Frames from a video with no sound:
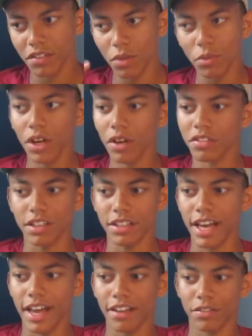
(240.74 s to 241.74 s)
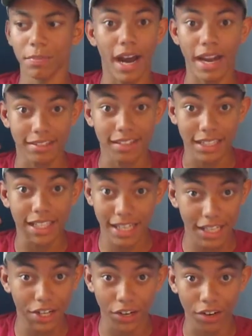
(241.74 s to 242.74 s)
so we all said yes, but I didn't
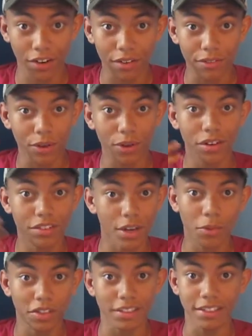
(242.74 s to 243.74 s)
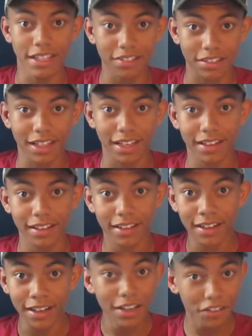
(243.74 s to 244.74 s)
hear, of course. I wasn't listening,
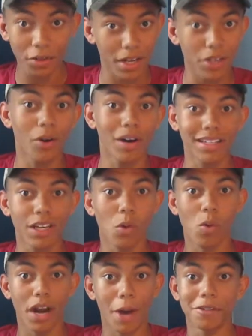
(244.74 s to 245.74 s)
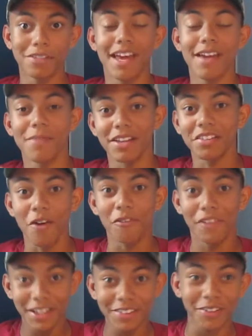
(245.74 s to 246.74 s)
so I had no idea what I was getting
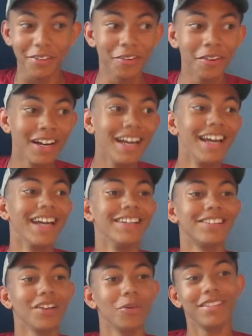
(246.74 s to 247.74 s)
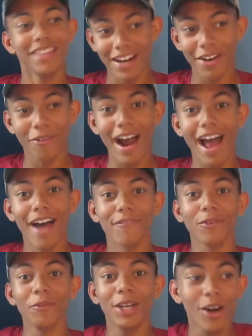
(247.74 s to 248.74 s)
myself into. And so we take a
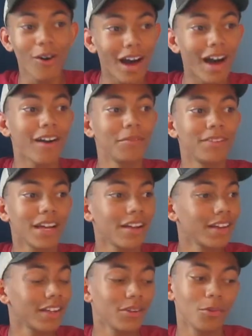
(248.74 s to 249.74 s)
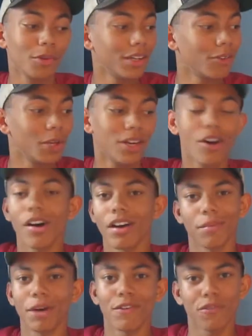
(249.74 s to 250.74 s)
raft and we go out. I'm telling you, we go out
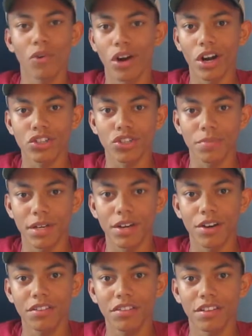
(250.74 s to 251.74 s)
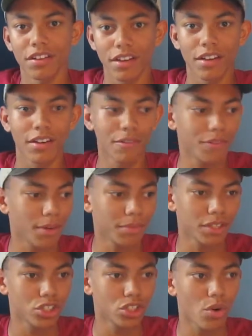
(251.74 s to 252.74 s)
about 400 meters from
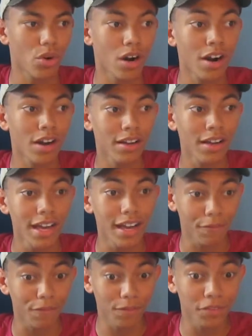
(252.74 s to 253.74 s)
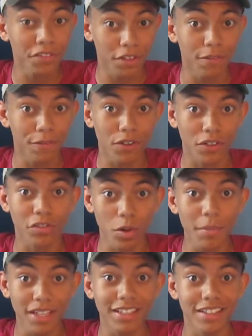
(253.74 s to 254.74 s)
the shore. And so for
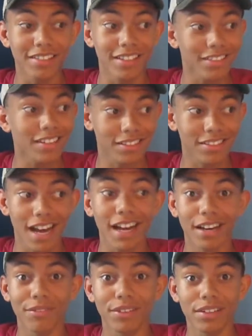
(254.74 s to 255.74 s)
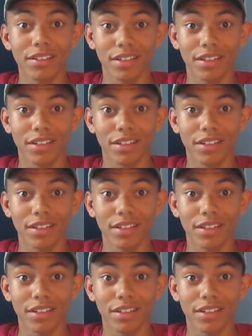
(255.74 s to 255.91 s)
swimming distance, that's kind of a